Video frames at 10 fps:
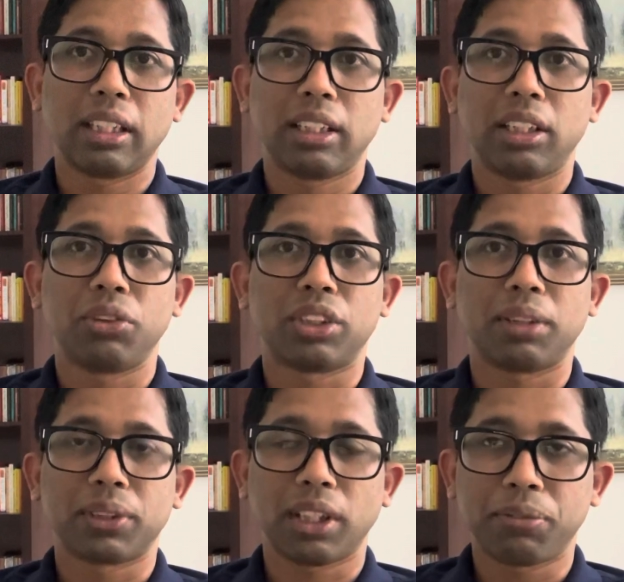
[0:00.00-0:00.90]
that you
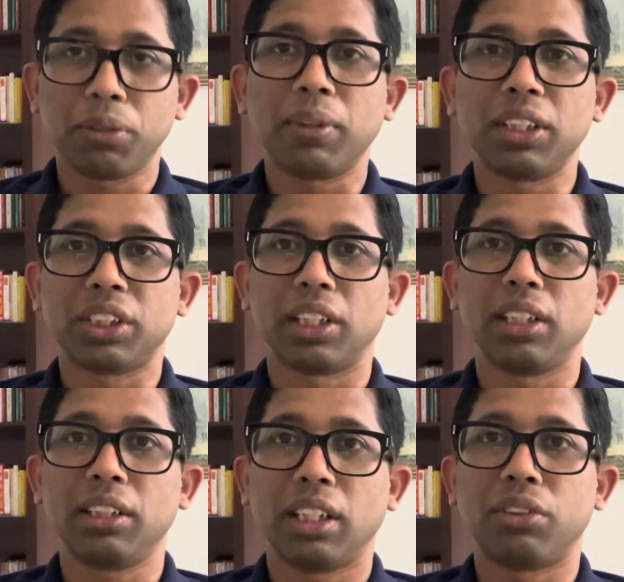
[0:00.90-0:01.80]
subscribe to my
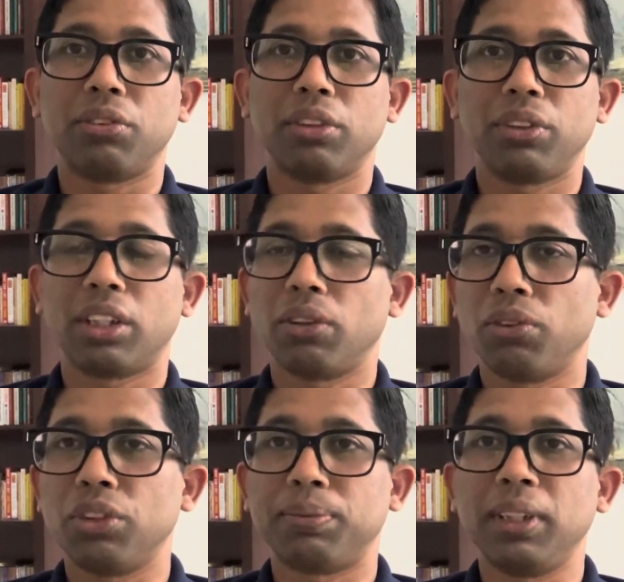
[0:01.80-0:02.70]
channel. That way we can
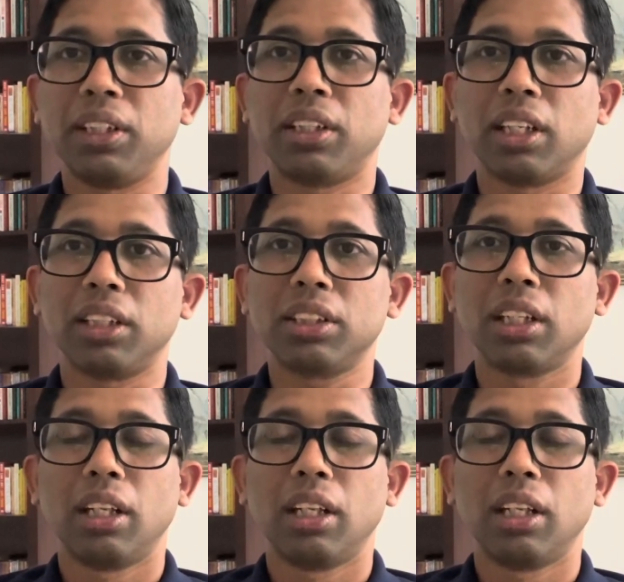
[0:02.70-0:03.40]
always be in touch.